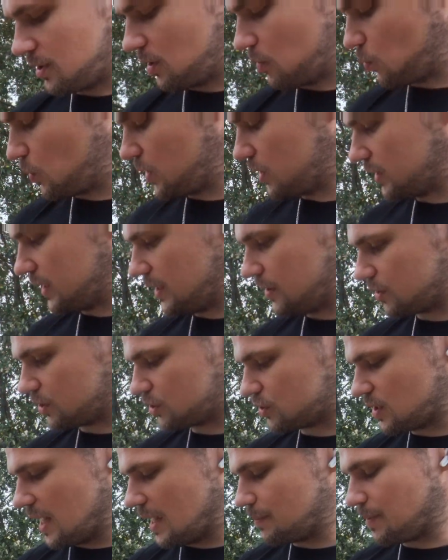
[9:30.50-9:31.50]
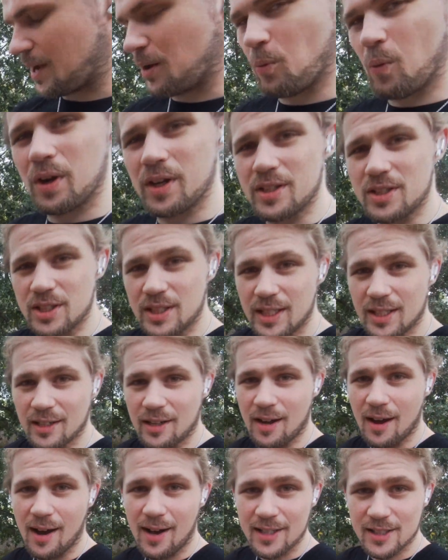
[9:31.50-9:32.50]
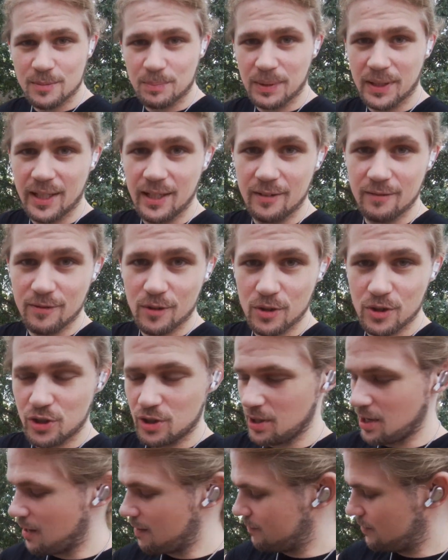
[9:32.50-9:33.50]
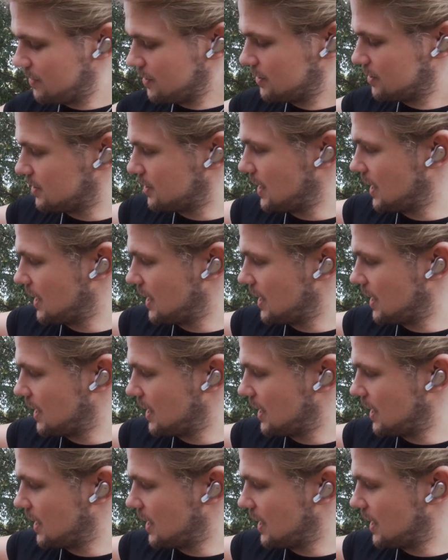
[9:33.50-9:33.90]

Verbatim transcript: a real leather strap. I wanted to get a cosplay version of this,